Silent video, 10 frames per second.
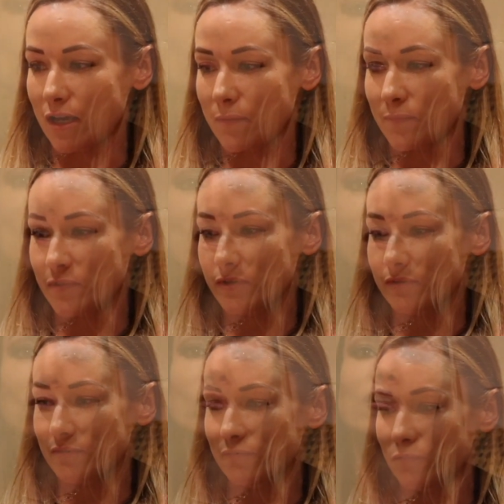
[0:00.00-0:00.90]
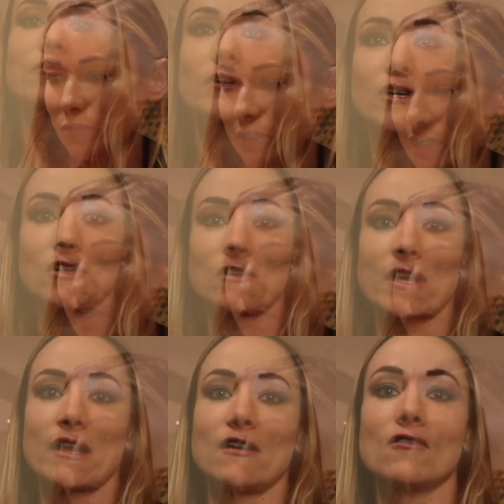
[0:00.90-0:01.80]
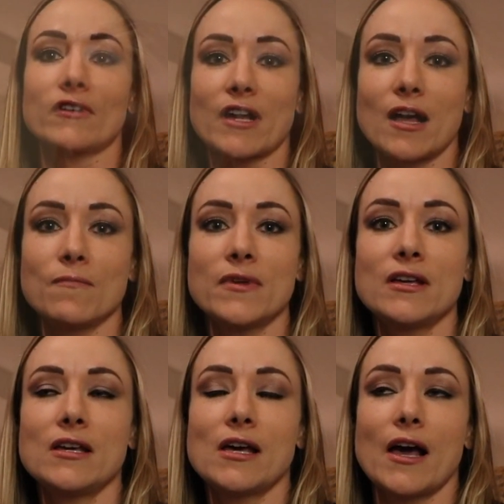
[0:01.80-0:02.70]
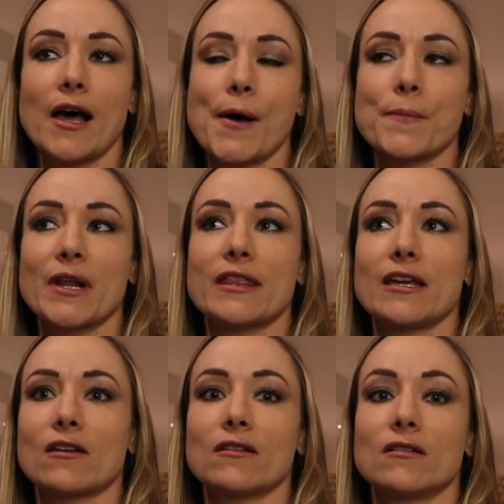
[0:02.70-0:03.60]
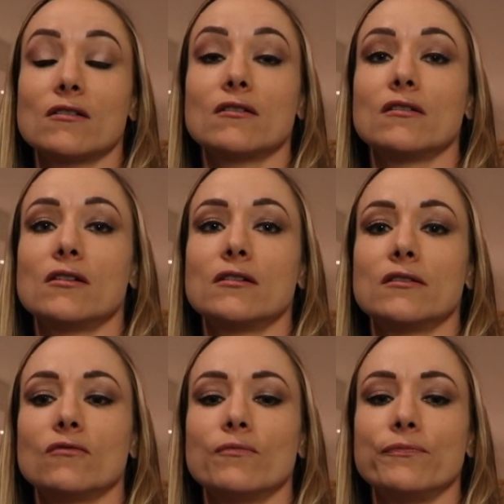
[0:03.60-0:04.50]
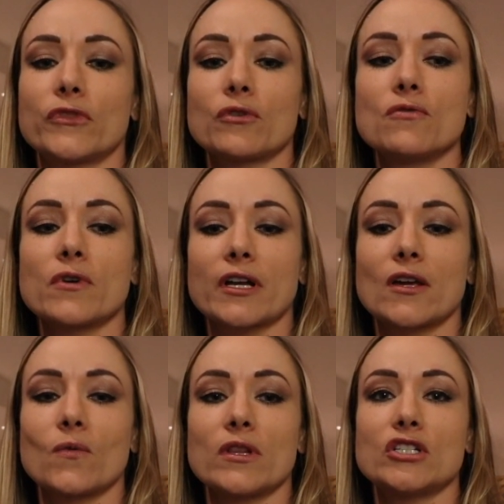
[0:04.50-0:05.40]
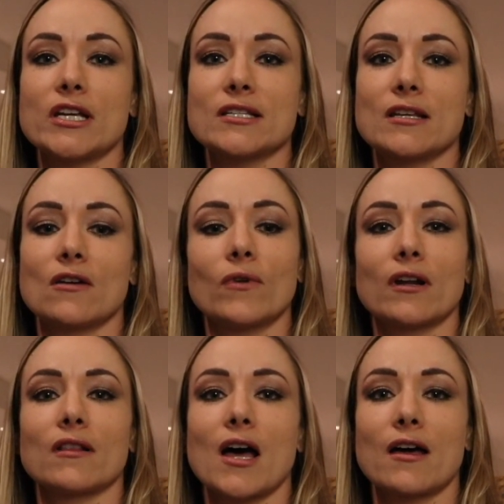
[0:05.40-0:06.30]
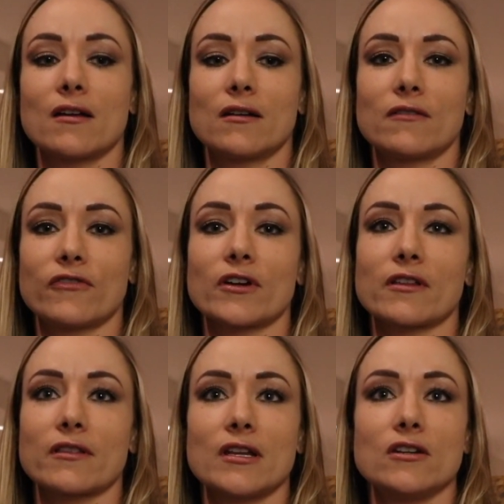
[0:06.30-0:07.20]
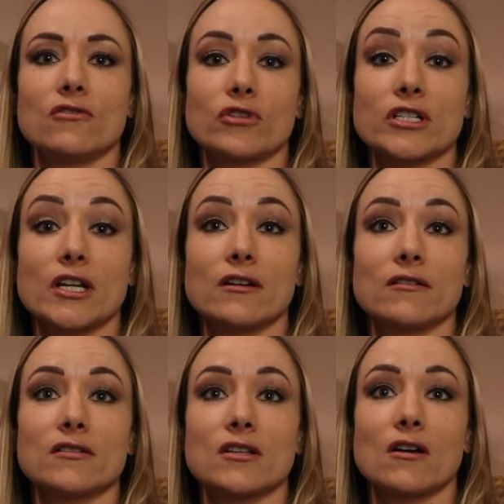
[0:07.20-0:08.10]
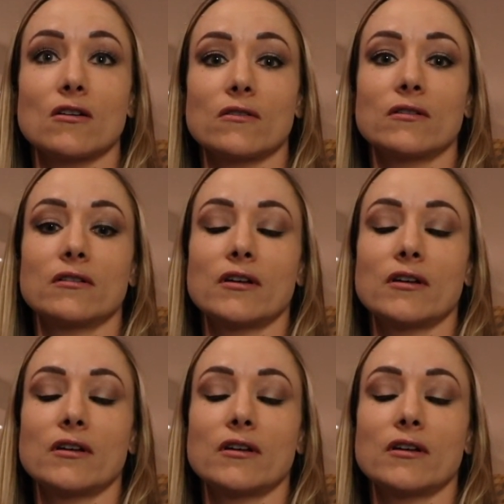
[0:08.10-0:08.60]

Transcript: work on and work through and overcome. But I think through working with Jason, it went a lot further than nutrition. So